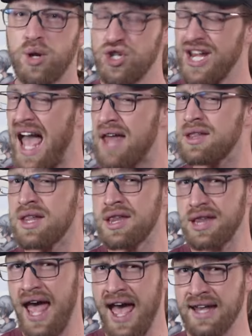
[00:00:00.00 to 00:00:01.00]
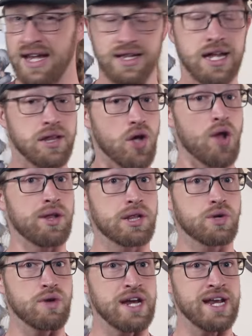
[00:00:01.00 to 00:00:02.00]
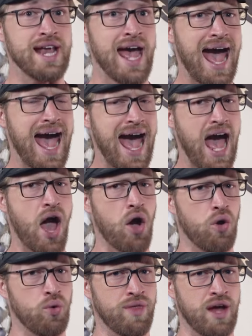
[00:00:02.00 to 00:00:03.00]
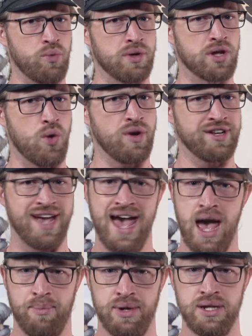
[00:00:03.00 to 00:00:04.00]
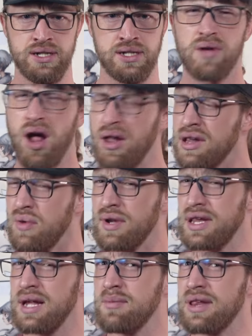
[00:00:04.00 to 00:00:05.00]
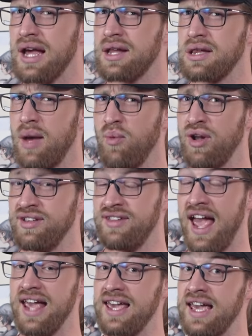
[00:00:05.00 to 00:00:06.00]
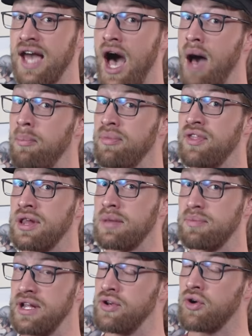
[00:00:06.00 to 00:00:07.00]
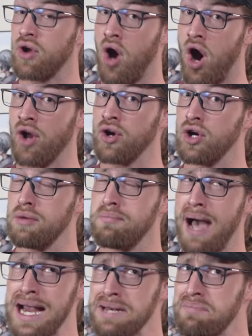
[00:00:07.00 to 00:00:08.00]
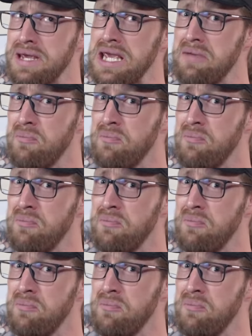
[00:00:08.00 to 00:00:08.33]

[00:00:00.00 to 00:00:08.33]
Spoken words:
but she hasn't said, at least on screen, how that was going to happen. Also, it seems like someone taking up the splintered honor might be